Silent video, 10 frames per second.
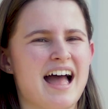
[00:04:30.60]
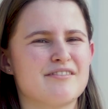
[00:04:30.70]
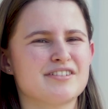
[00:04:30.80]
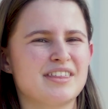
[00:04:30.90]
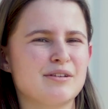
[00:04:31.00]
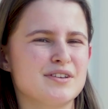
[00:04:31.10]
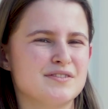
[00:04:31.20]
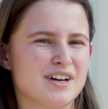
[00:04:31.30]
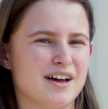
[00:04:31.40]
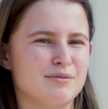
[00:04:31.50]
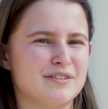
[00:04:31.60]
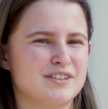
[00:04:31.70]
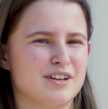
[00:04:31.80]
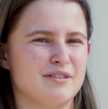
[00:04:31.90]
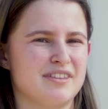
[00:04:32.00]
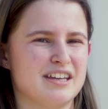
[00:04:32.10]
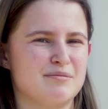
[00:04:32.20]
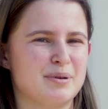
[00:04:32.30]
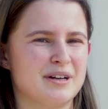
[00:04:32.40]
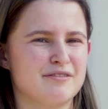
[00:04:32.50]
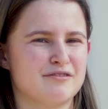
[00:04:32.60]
Everything we've done, we've done with input